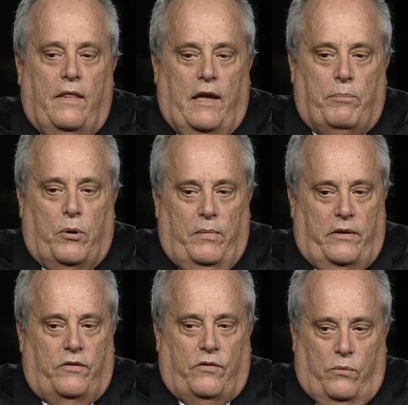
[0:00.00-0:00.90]
that
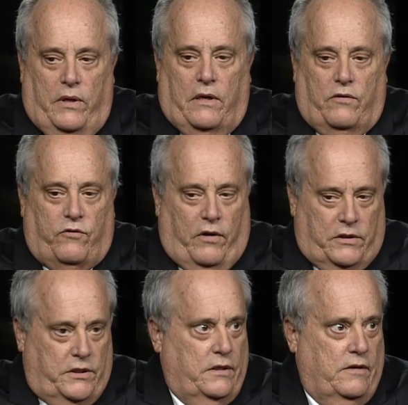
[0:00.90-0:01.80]
permits the
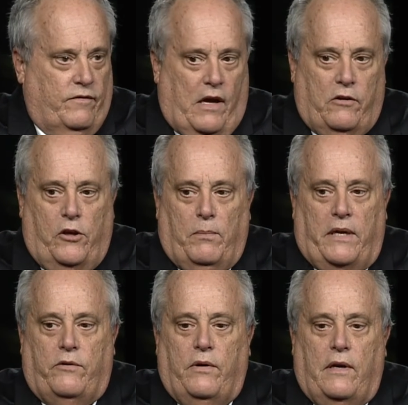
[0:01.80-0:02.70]
reconstruction of
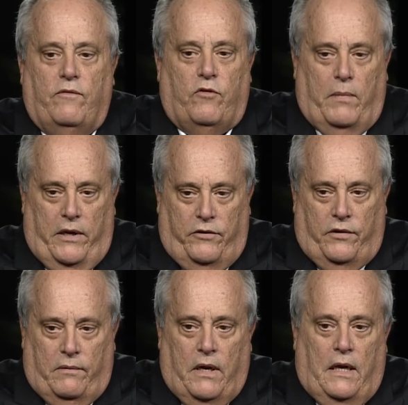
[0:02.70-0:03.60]
volumetric
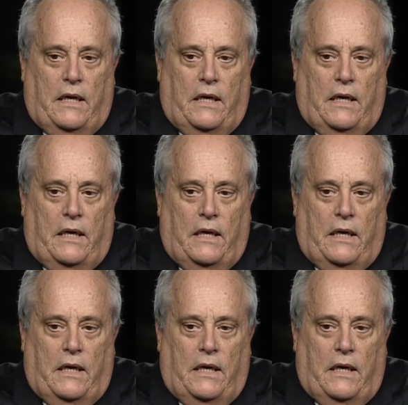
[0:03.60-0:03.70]
information